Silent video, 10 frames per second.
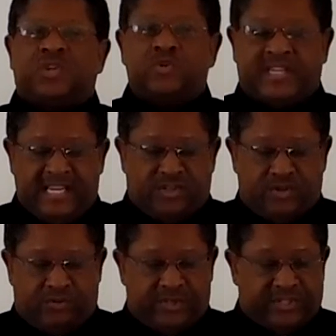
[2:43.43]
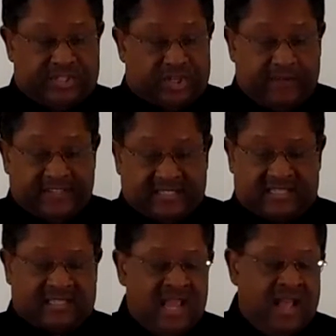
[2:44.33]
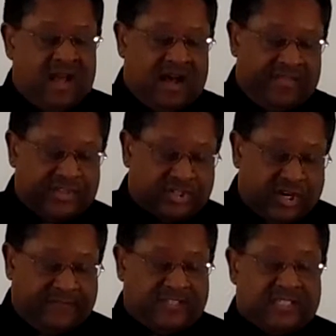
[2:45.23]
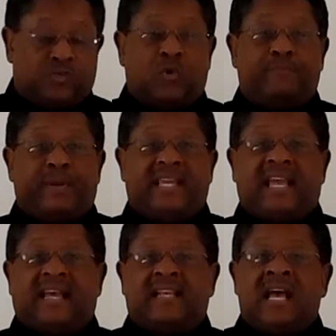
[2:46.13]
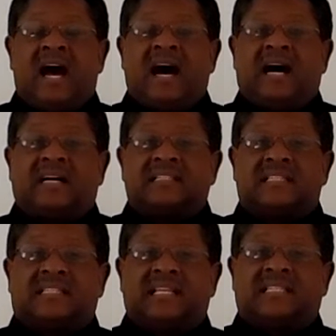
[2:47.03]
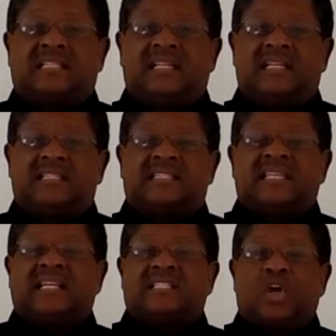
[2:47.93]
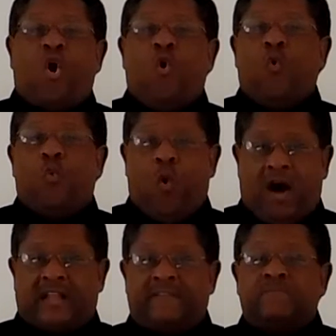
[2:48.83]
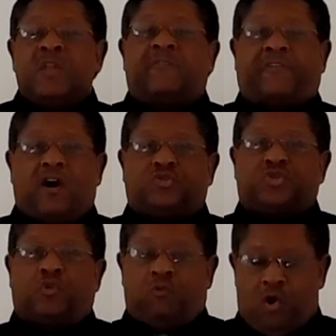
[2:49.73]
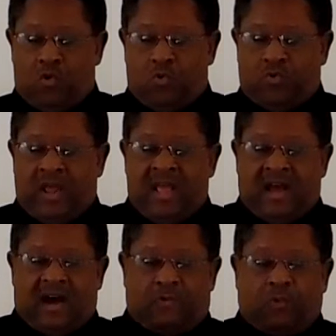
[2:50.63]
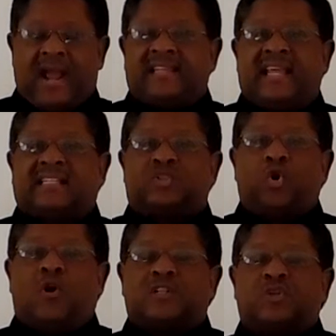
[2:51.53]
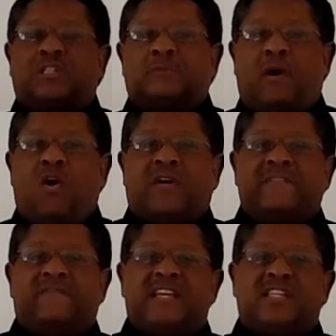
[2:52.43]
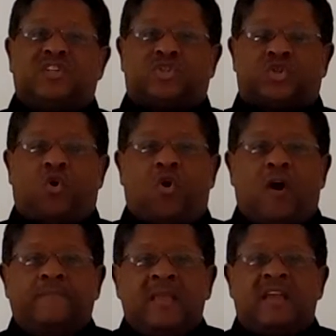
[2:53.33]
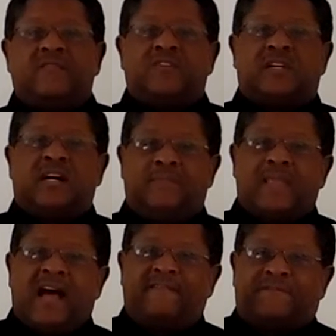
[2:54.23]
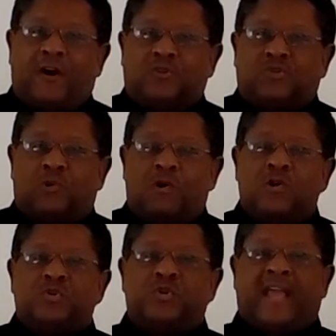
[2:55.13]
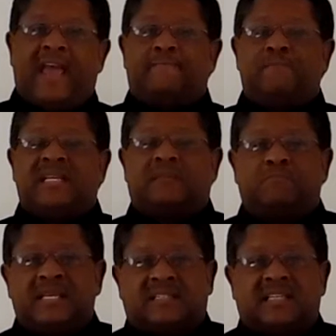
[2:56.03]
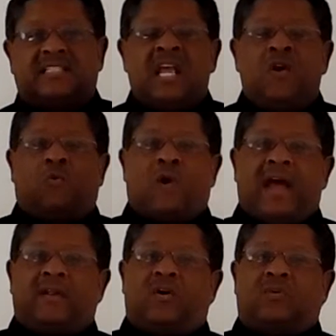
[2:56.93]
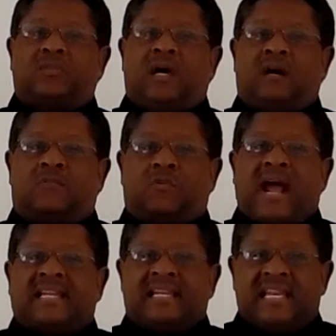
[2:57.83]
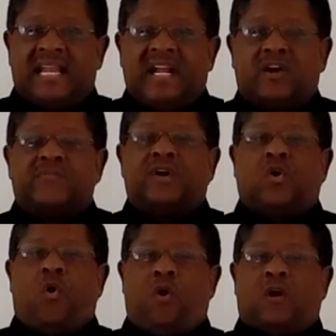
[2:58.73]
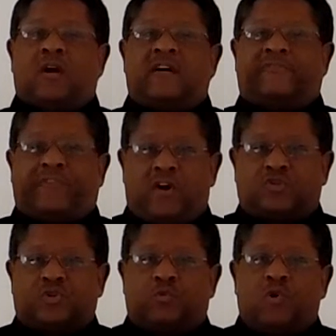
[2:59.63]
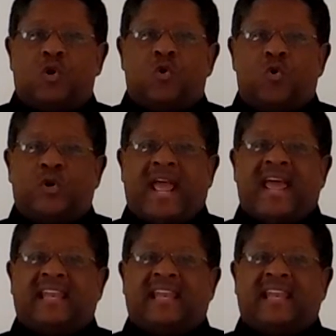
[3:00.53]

to get you to the services. Uh, the services will be at uh, sixty-six oh one Foster Road, uh, right next door to a small convenience store. If you come down Foster Road, you can't miss, miss us. Right on, uh, right near the corner of Foster Road